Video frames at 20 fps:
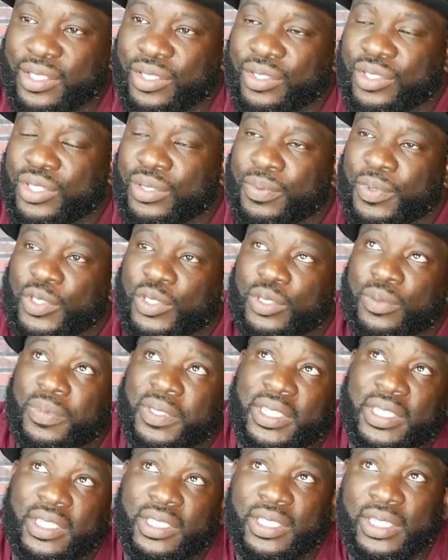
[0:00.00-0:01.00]
you're supposed to
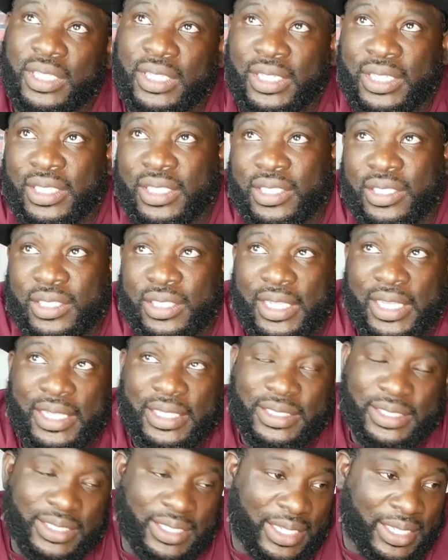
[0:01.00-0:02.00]
be
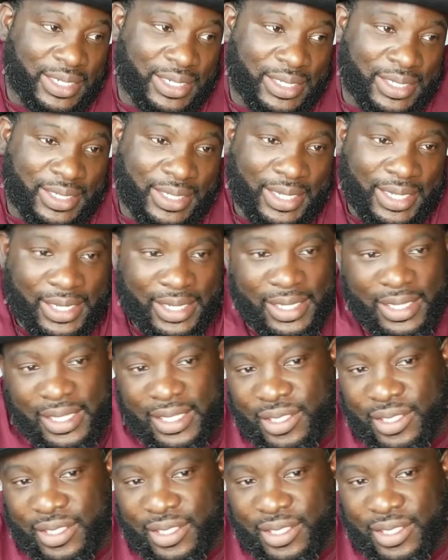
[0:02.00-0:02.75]
extending a hand.